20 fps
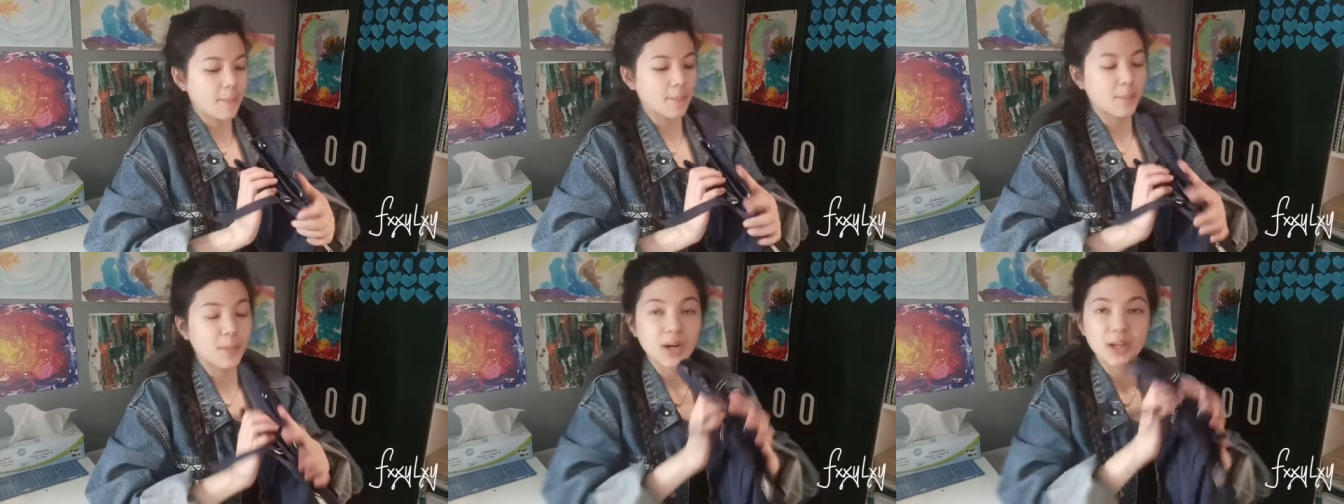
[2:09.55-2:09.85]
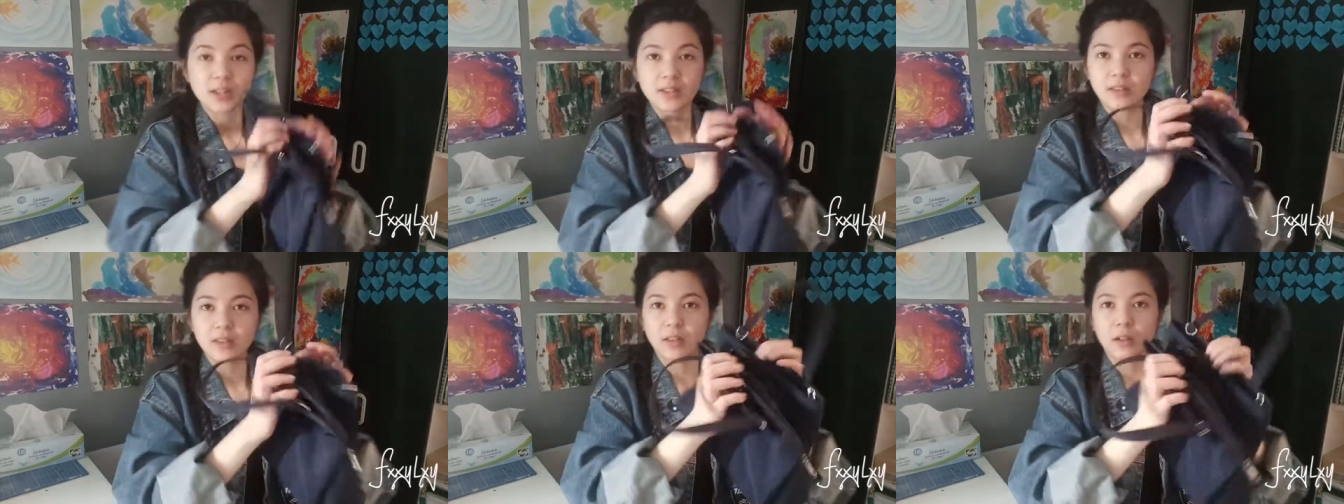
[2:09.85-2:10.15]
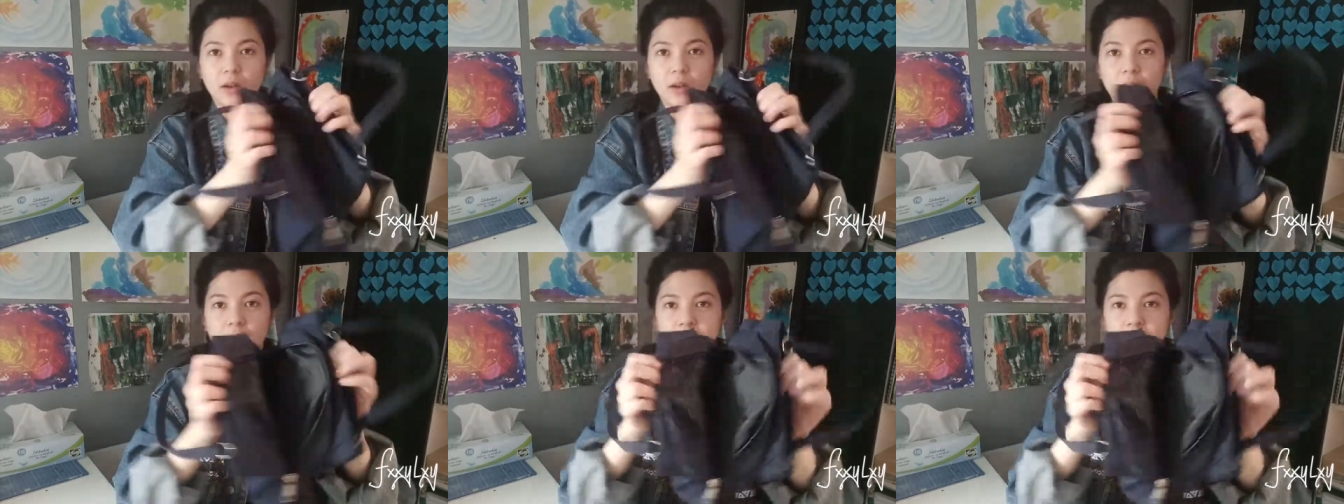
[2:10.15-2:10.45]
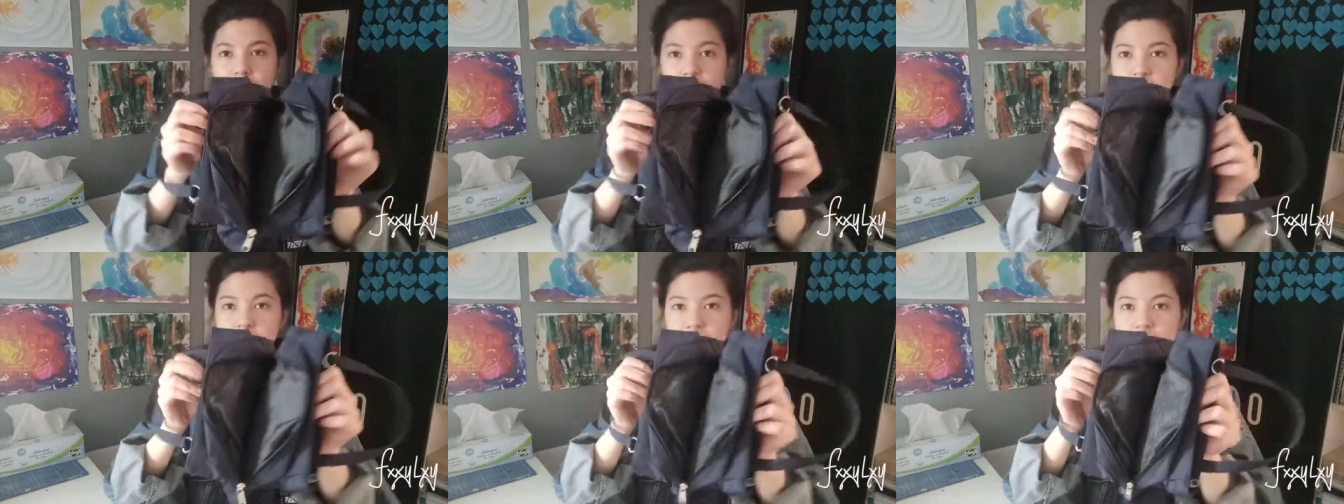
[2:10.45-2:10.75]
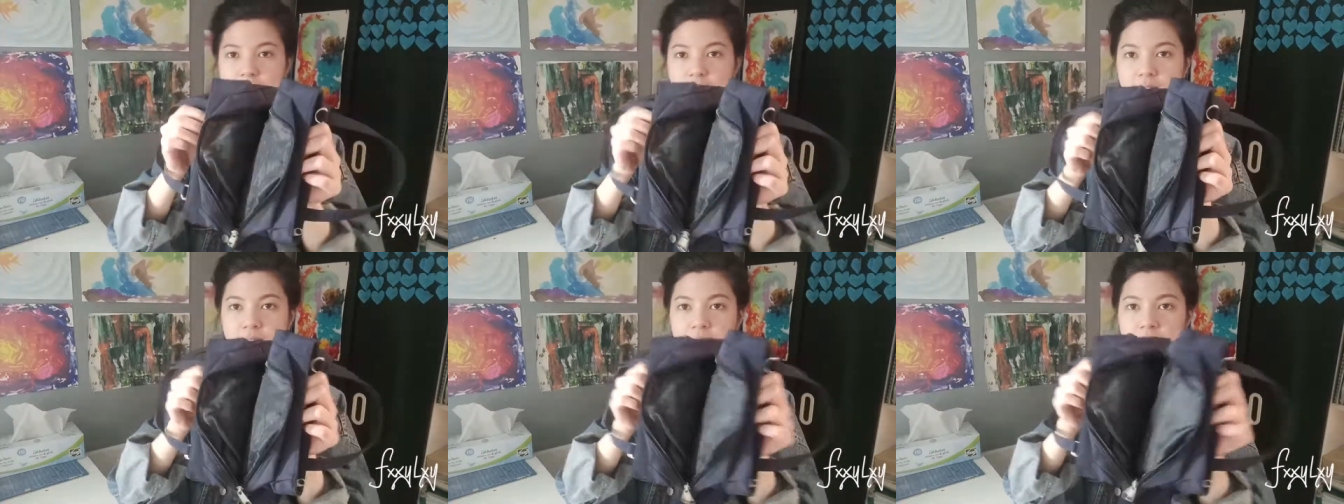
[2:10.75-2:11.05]
but look at
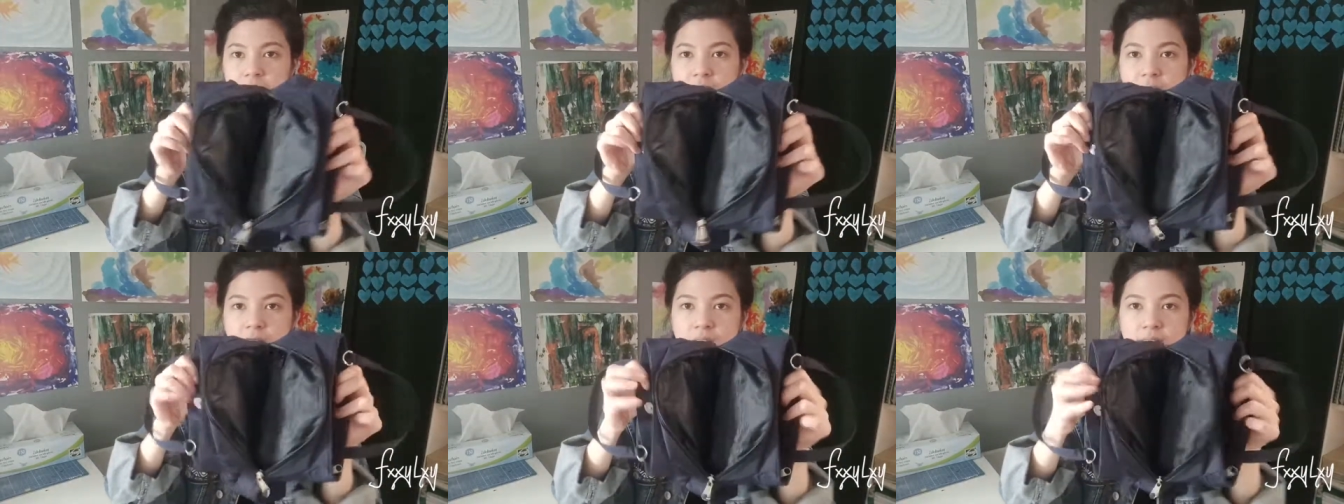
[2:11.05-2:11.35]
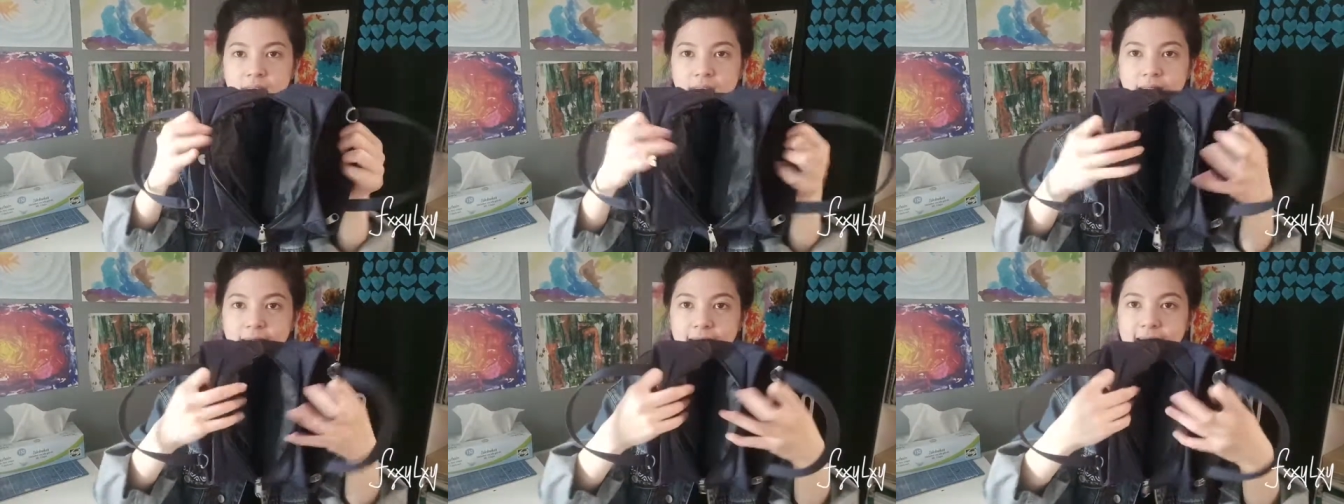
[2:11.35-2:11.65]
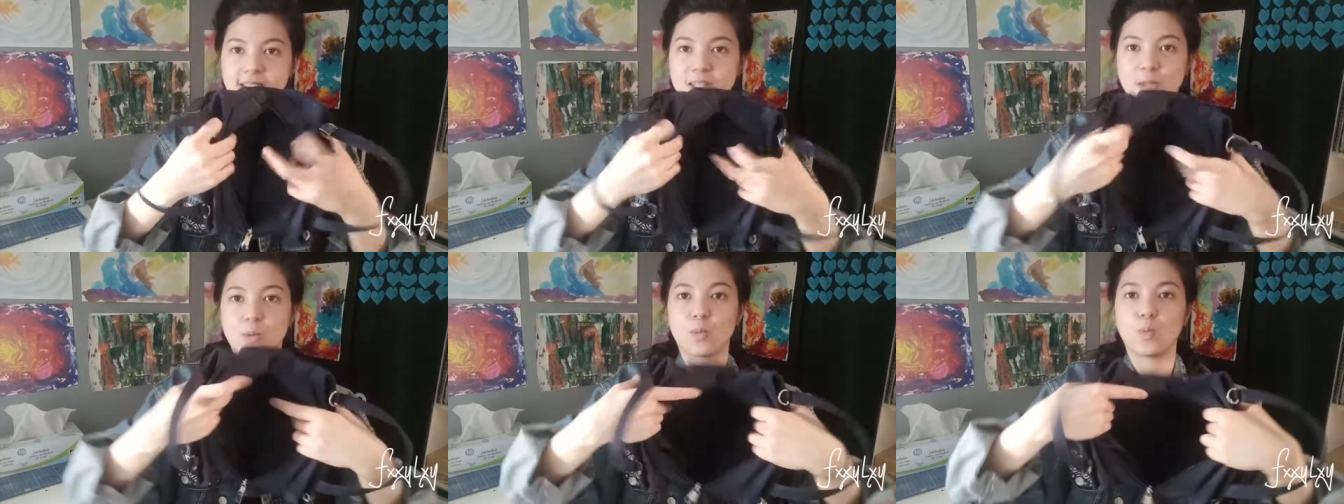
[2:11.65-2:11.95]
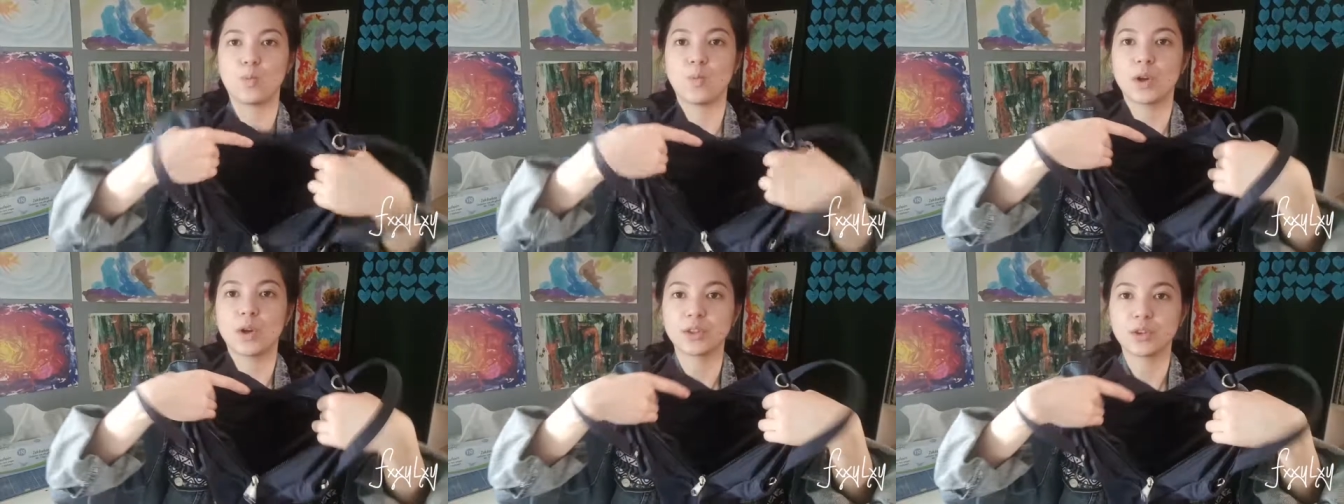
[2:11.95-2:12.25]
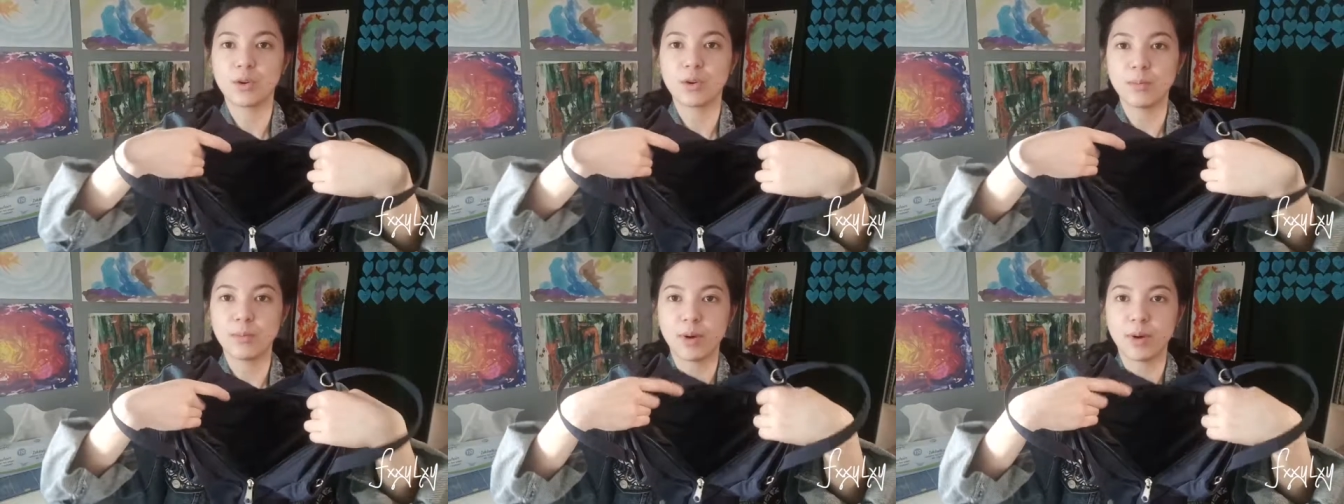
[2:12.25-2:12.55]
this that is one
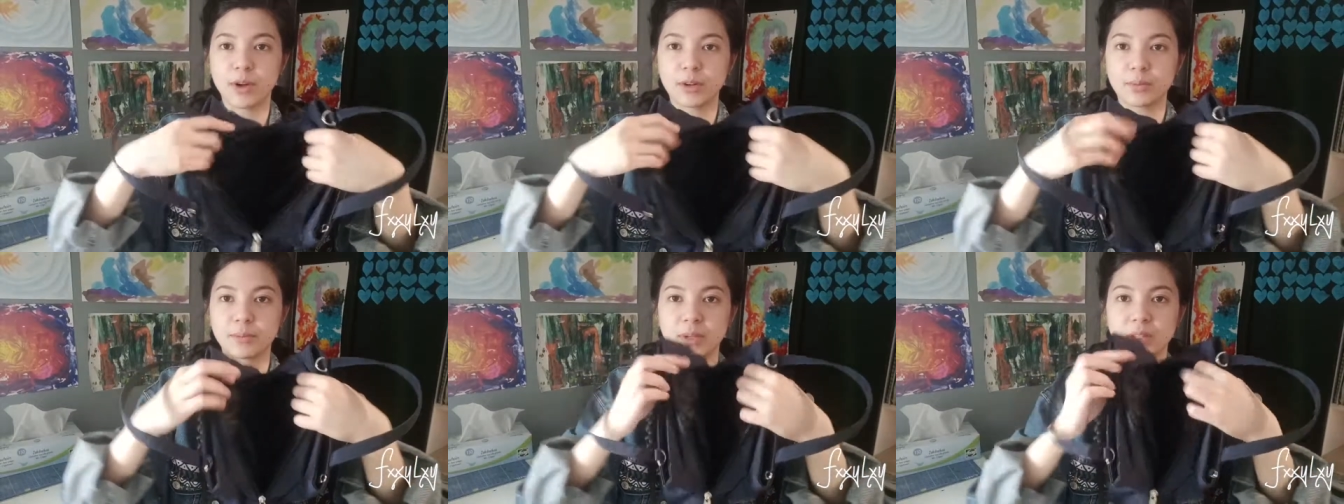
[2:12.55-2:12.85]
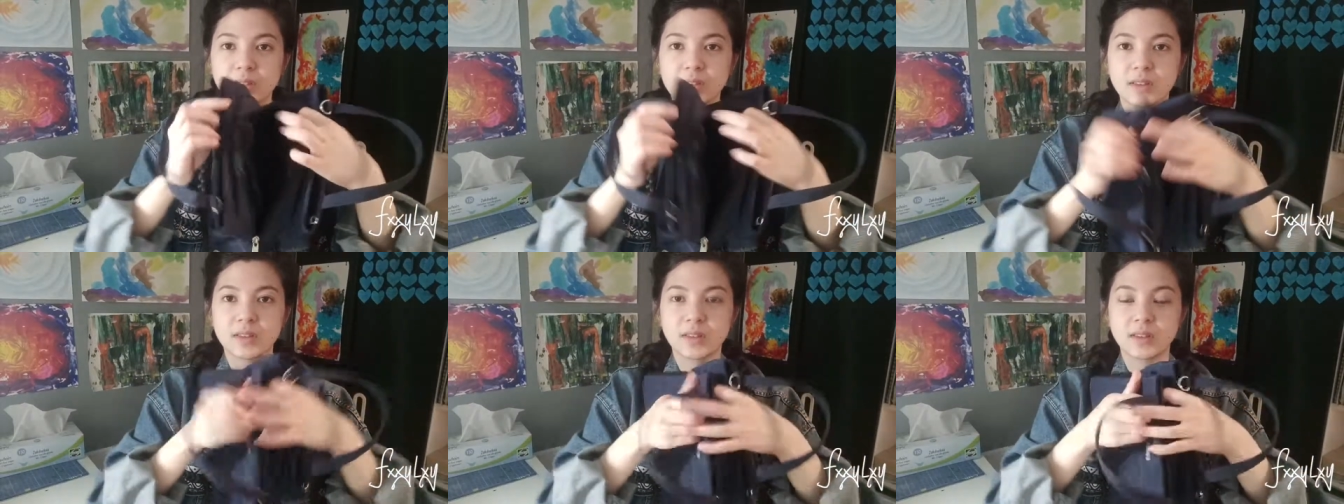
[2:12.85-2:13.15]
compartment